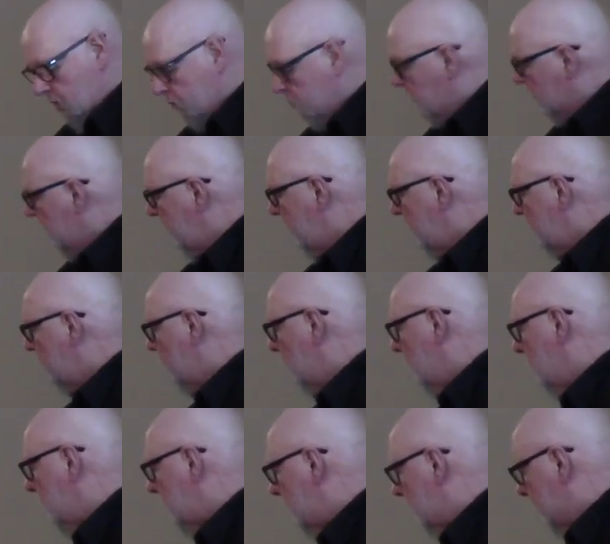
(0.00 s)
Please
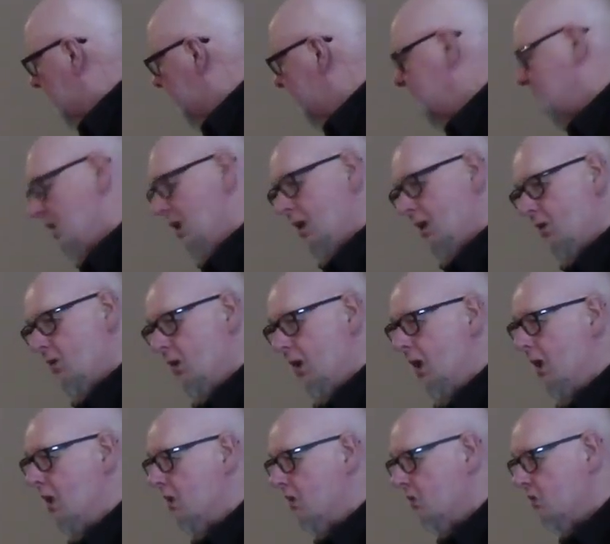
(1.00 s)
welcome Dr.
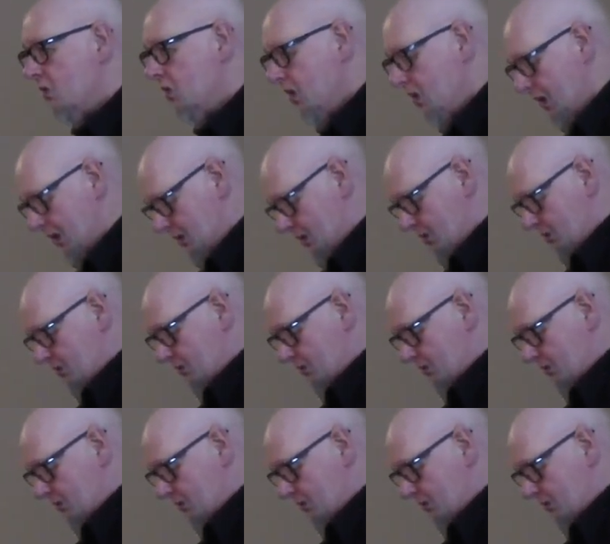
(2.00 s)
Alice Hunt.